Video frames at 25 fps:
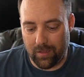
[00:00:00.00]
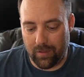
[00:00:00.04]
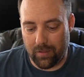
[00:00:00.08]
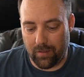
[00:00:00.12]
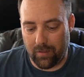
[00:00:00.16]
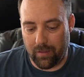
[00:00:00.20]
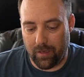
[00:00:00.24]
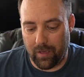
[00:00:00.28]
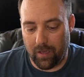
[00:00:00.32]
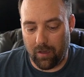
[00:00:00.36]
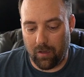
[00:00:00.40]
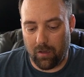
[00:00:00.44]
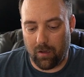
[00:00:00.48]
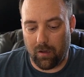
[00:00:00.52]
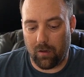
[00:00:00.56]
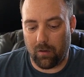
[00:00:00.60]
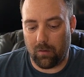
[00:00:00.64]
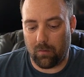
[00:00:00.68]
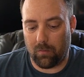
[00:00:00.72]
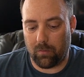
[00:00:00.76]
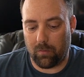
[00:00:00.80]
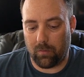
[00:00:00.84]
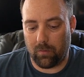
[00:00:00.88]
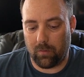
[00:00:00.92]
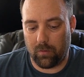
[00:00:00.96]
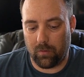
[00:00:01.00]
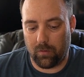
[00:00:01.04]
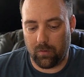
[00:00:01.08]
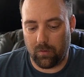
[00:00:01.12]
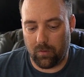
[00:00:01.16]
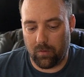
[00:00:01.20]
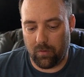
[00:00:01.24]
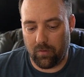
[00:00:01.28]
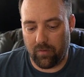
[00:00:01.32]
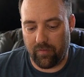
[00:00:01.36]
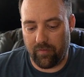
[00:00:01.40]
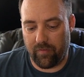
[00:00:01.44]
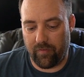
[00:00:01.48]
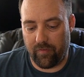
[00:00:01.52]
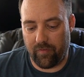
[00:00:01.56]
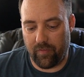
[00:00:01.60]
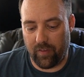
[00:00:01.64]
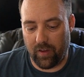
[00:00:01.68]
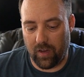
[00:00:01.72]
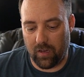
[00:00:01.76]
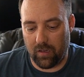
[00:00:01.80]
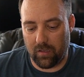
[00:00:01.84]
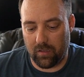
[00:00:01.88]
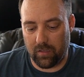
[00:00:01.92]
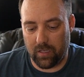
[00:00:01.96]
they are
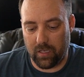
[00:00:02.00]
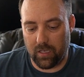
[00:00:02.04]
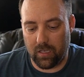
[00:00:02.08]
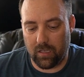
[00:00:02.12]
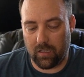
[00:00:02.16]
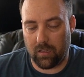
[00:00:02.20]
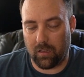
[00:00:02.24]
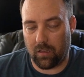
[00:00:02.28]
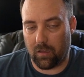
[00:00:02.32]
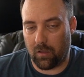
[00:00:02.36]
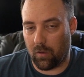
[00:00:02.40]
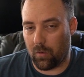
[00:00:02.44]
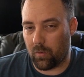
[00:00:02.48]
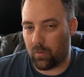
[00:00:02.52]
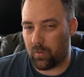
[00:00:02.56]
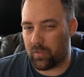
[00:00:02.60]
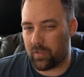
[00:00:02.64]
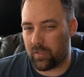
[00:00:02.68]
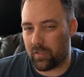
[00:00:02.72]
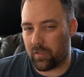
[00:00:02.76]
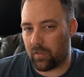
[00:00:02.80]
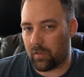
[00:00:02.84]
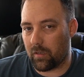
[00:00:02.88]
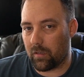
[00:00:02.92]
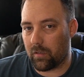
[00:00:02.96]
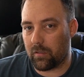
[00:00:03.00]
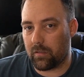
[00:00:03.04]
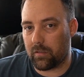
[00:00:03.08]
fairly close